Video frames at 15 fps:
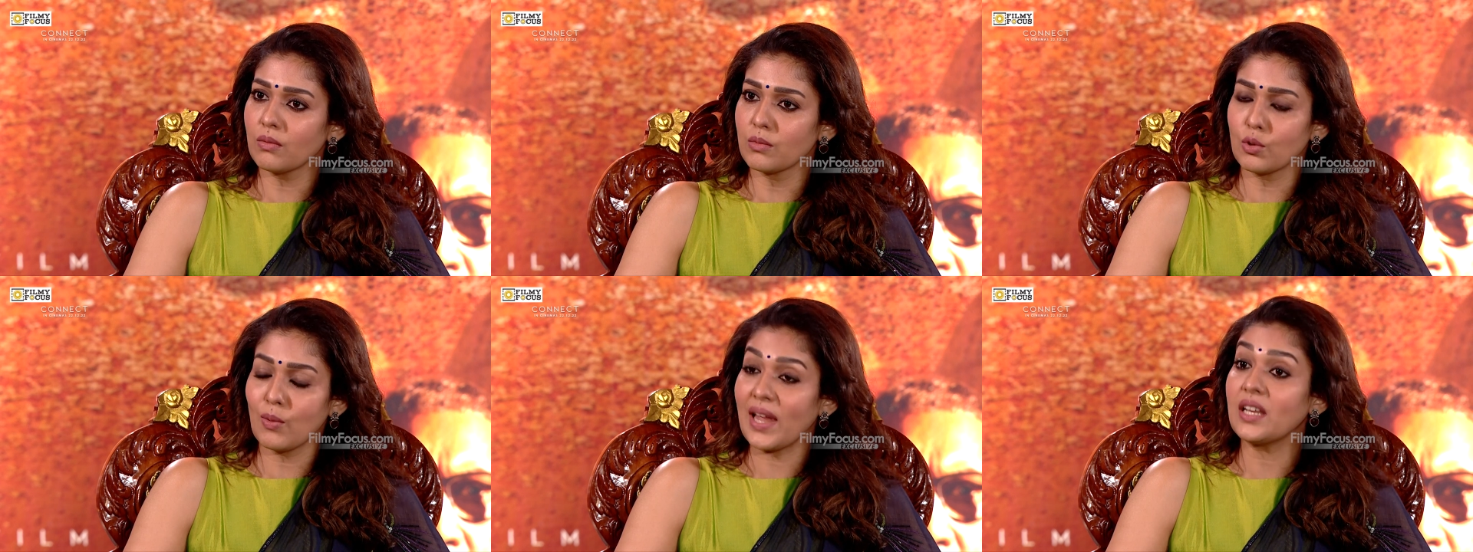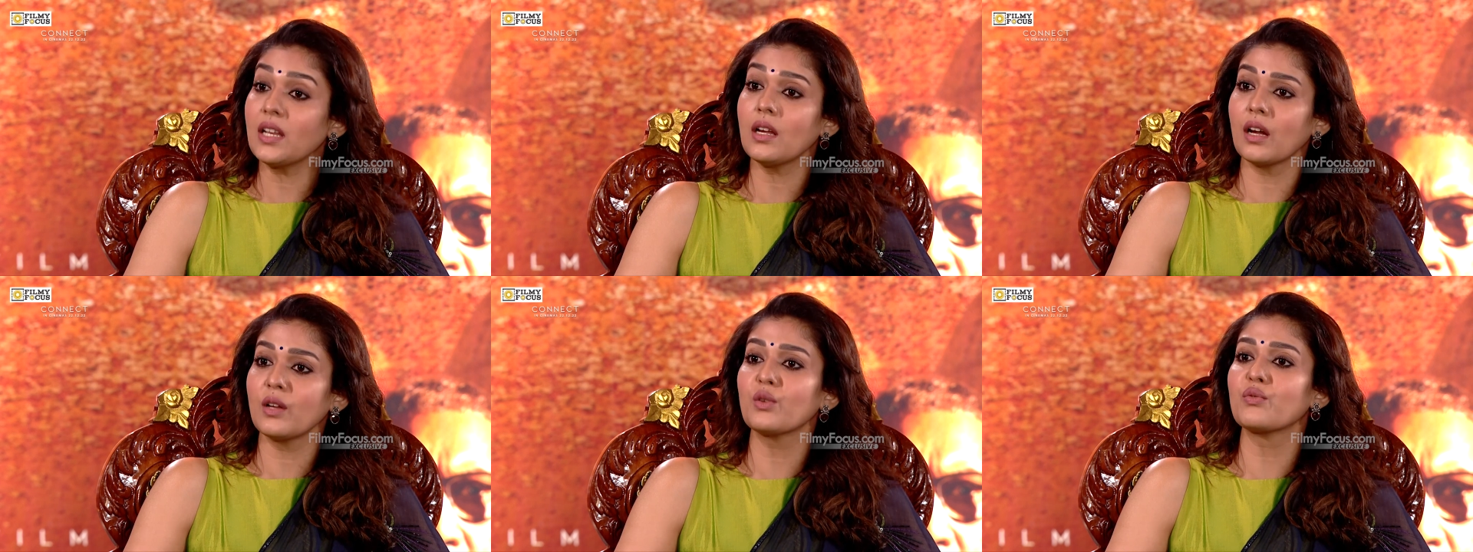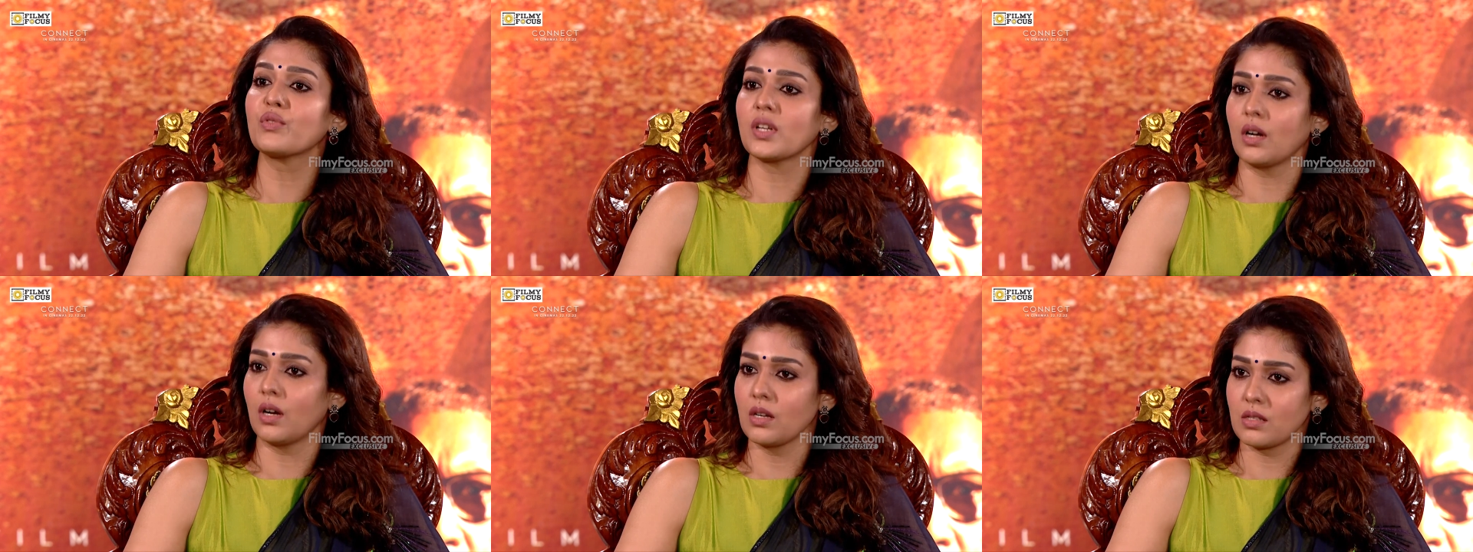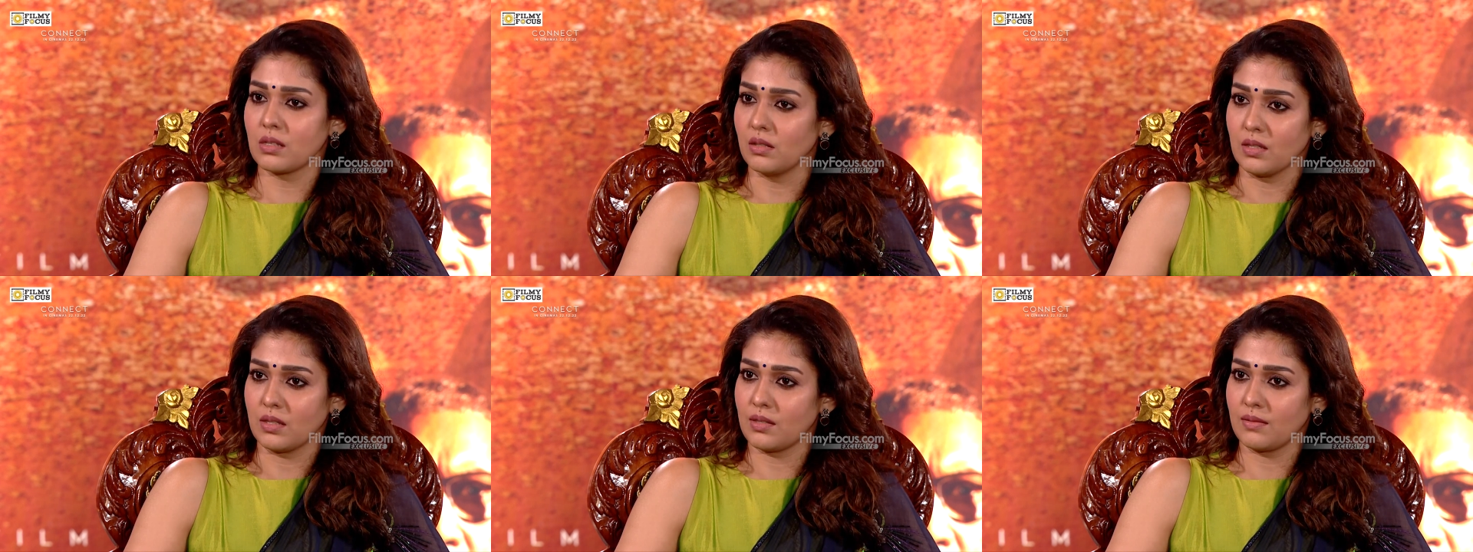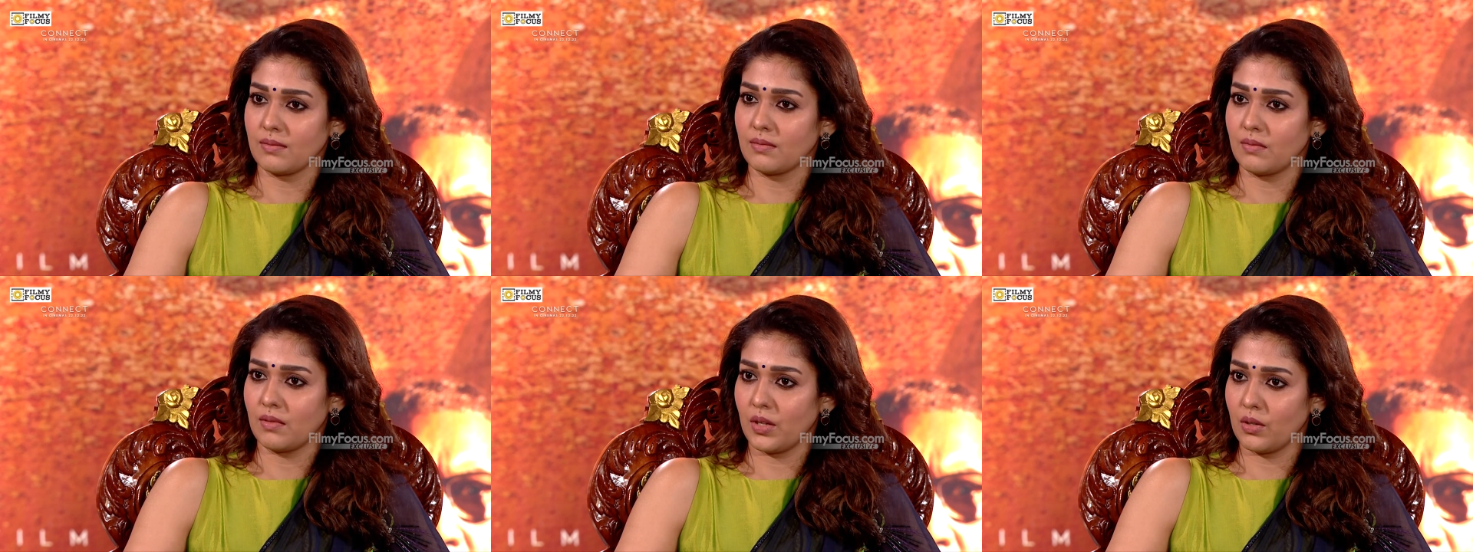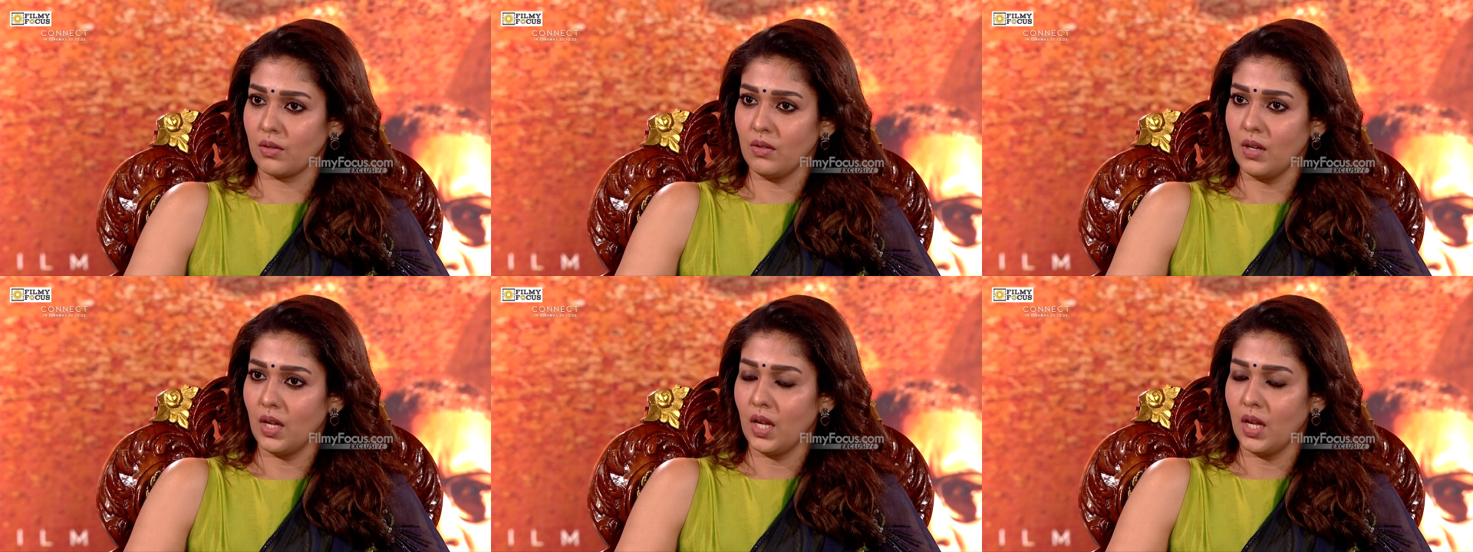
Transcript: do any kind of rehearsals, mm. you know.